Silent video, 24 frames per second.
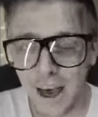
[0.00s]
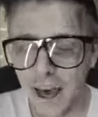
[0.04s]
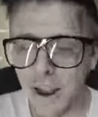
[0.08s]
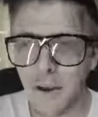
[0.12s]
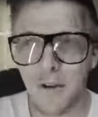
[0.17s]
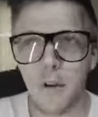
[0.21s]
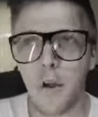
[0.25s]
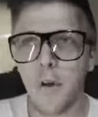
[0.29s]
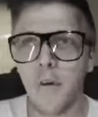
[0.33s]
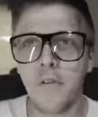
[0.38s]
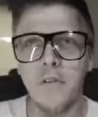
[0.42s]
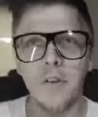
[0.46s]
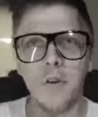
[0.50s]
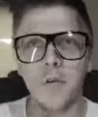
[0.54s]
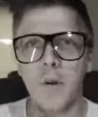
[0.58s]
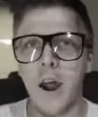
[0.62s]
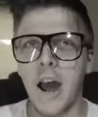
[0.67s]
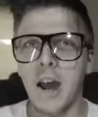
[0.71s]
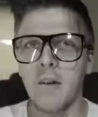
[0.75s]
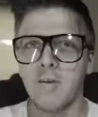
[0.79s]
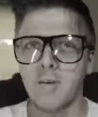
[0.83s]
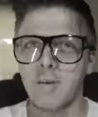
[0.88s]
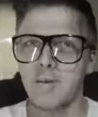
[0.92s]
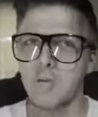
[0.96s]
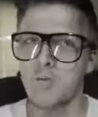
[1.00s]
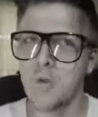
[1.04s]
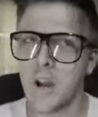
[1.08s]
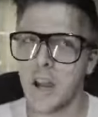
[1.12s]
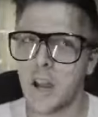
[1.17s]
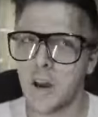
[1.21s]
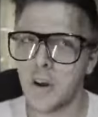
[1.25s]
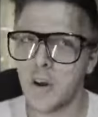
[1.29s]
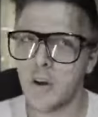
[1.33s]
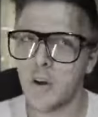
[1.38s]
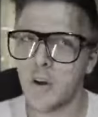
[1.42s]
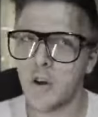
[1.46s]
I don't know if the rat was
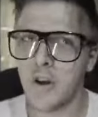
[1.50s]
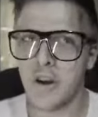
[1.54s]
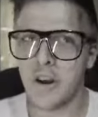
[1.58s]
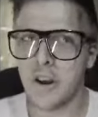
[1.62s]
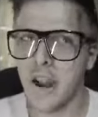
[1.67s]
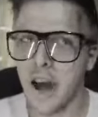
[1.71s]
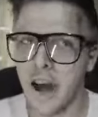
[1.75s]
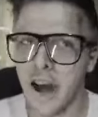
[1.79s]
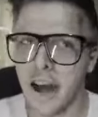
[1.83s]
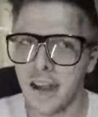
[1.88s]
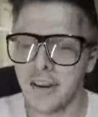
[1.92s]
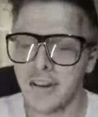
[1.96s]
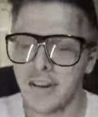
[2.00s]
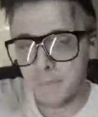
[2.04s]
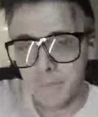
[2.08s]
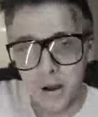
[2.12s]
real or not,